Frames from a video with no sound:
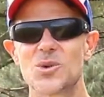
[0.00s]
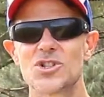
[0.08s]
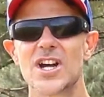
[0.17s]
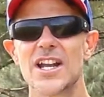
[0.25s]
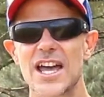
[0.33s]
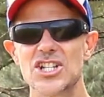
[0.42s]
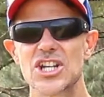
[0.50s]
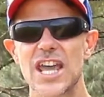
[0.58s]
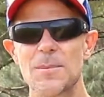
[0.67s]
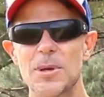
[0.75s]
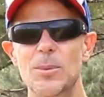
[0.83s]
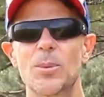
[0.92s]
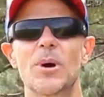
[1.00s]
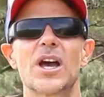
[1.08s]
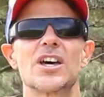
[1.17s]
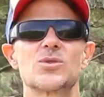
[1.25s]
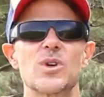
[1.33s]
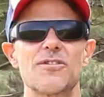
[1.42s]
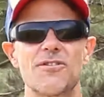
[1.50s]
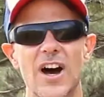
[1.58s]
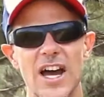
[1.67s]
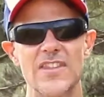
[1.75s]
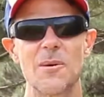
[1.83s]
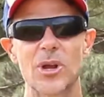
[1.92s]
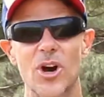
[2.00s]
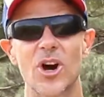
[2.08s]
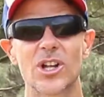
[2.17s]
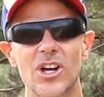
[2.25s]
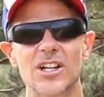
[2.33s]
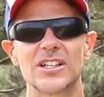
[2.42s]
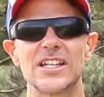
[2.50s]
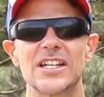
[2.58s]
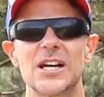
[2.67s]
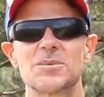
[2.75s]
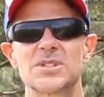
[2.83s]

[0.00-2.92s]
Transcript: trying to educate people because we find them at all our cleanups.